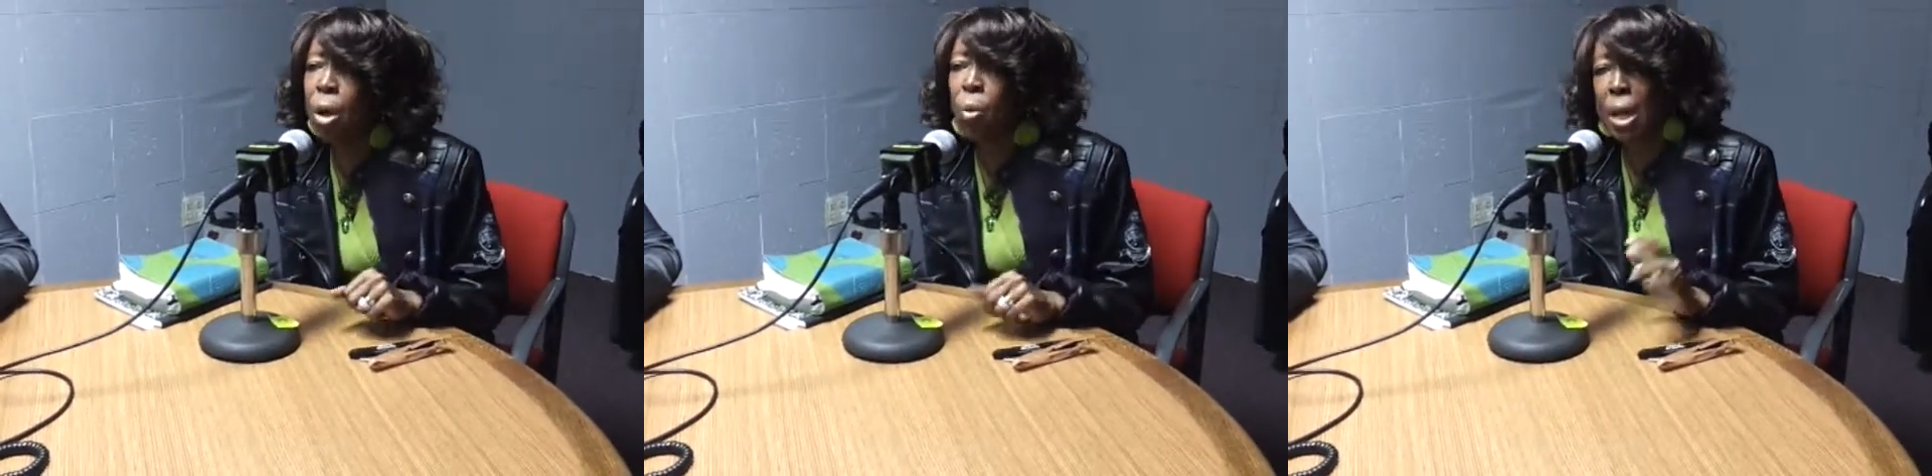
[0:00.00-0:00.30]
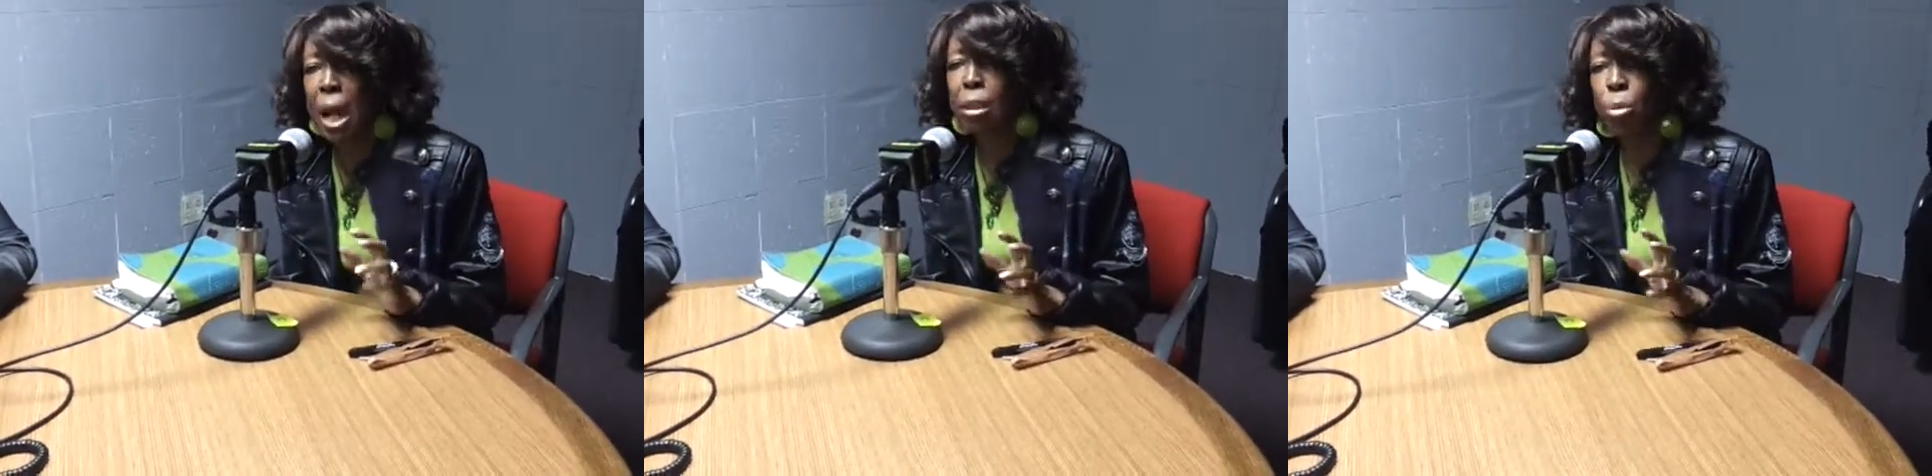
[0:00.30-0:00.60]
Well,
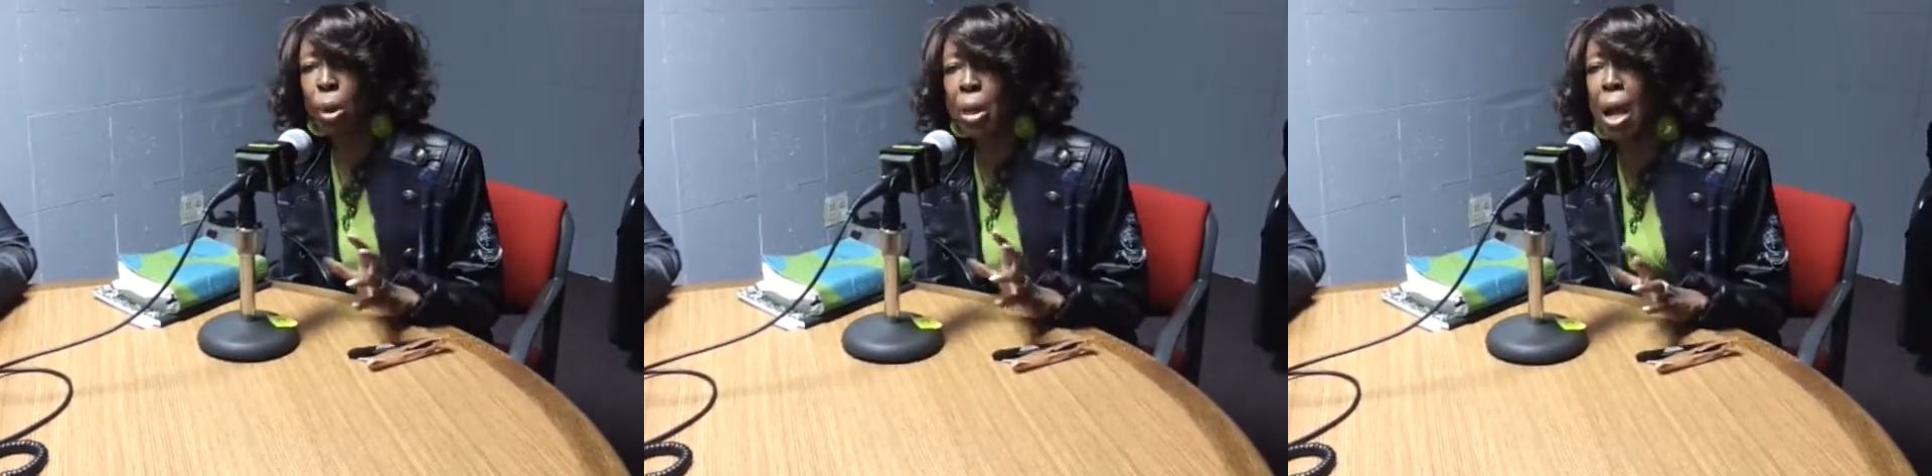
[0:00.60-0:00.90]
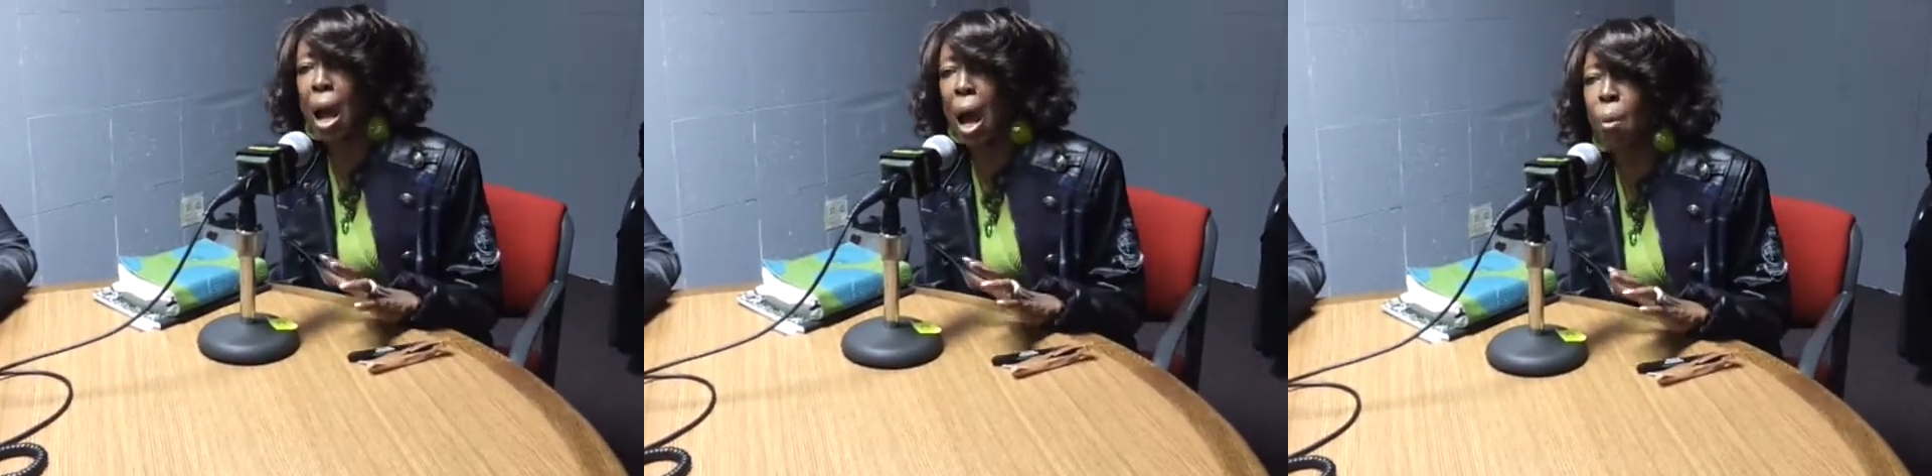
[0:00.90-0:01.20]
that's what
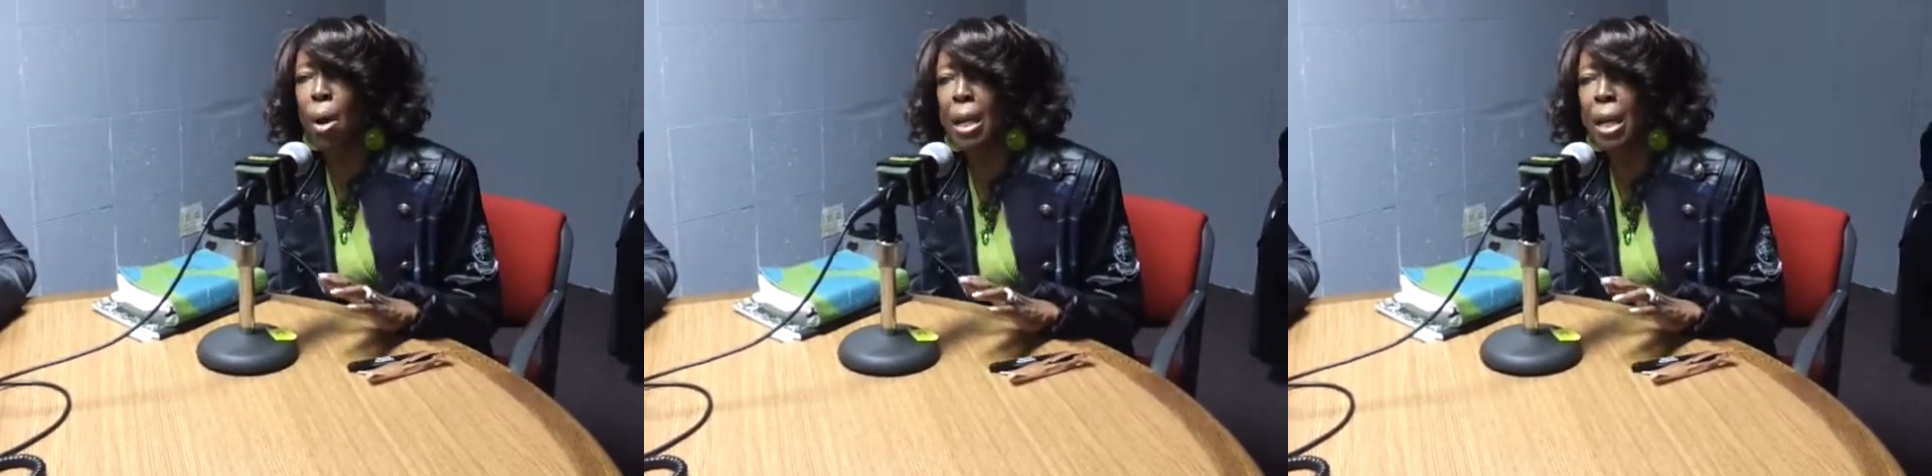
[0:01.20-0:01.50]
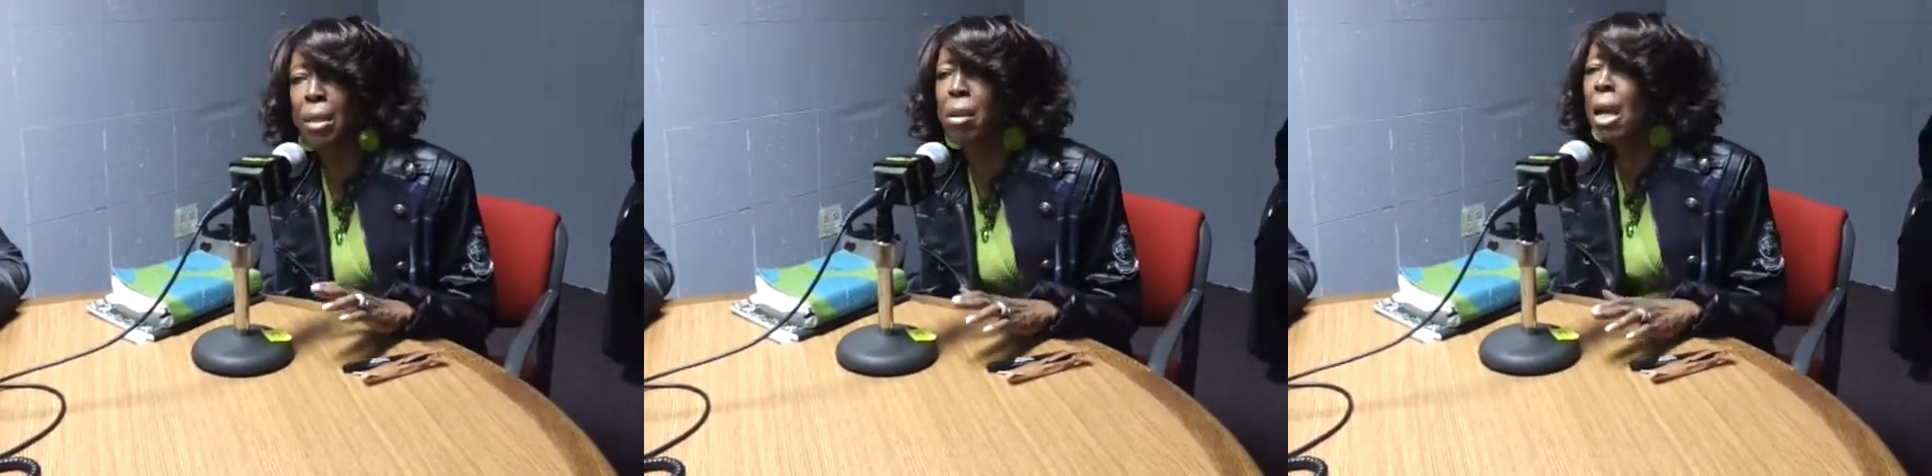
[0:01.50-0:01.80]
Yahweh
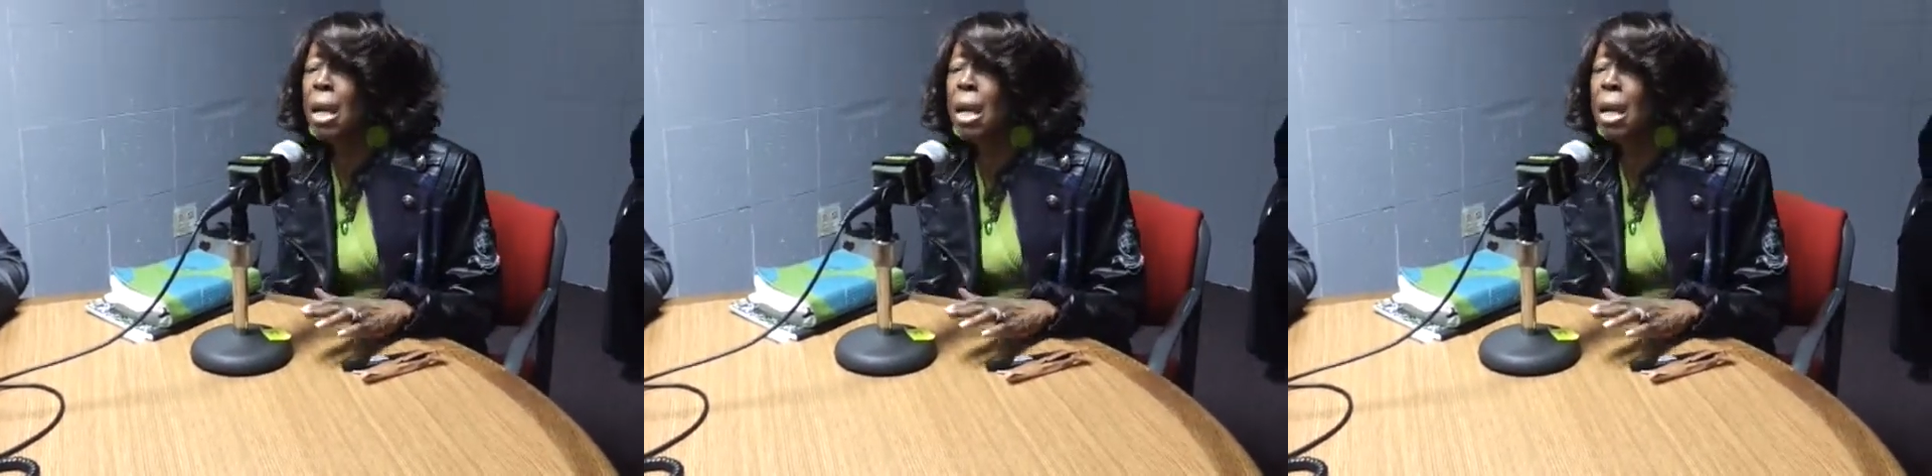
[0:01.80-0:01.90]
is.